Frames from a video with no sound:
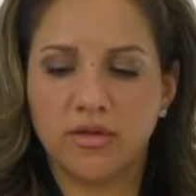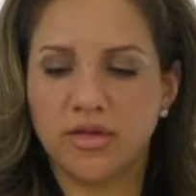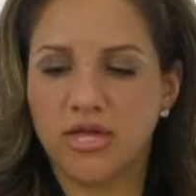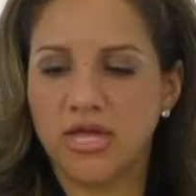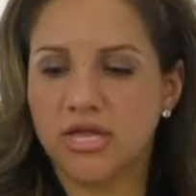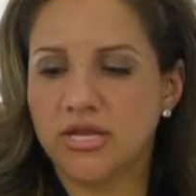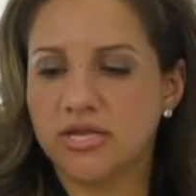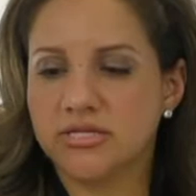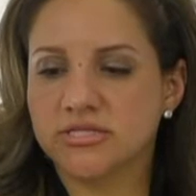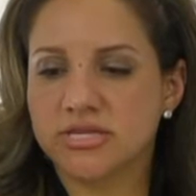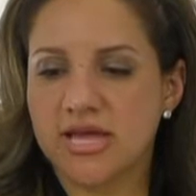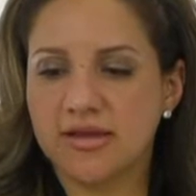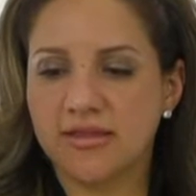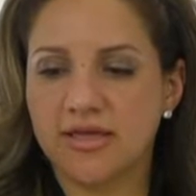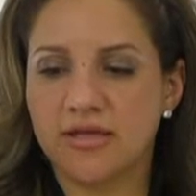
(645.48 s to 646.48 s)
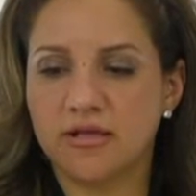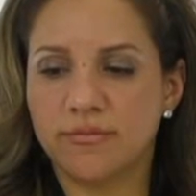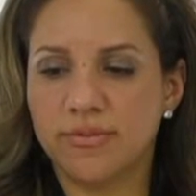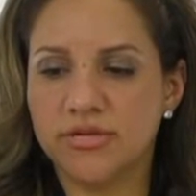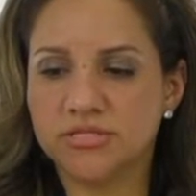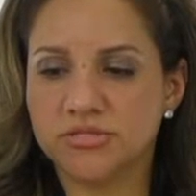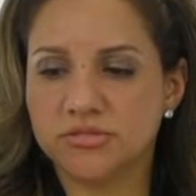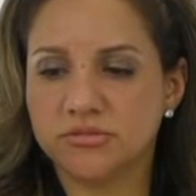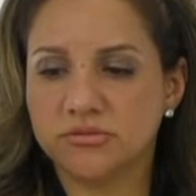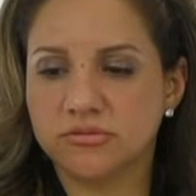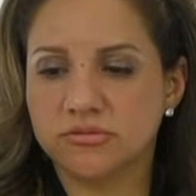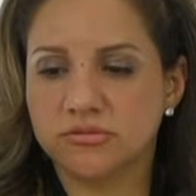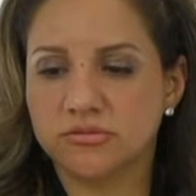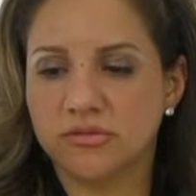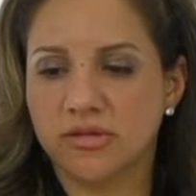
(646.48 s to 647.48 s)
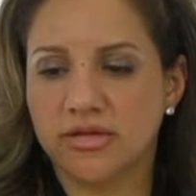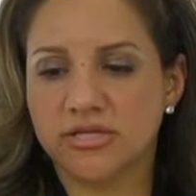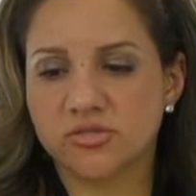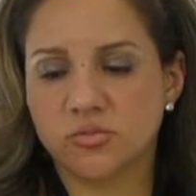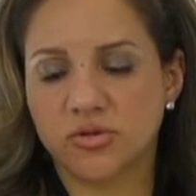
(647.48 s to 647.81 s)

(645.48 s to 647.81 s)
It's kind of like a puzzle. Like it's